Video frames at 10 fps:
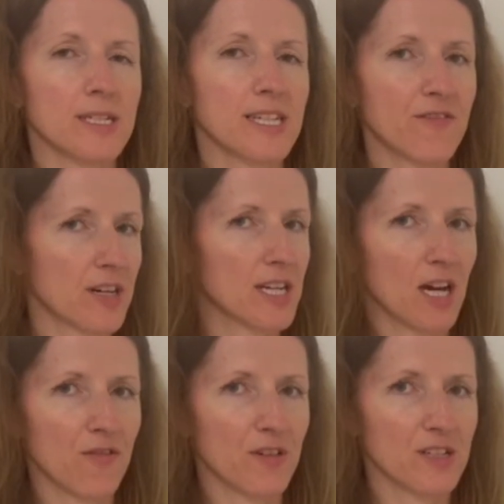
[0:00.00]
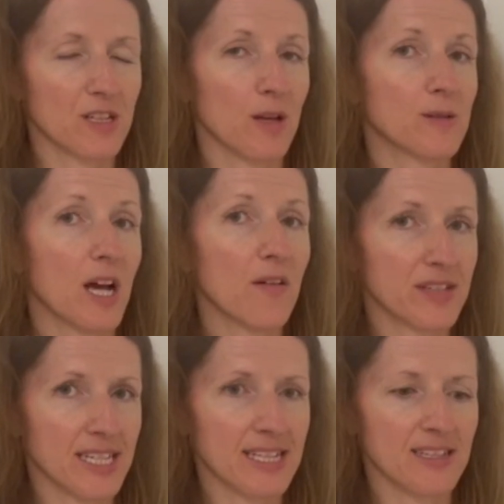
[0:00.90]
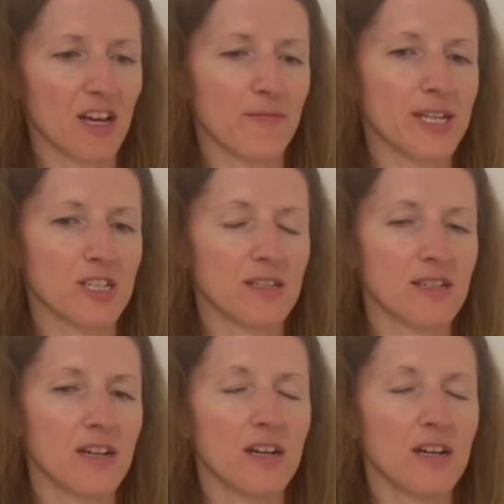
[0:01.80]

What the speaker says: different enough to those other scents that I've mentioned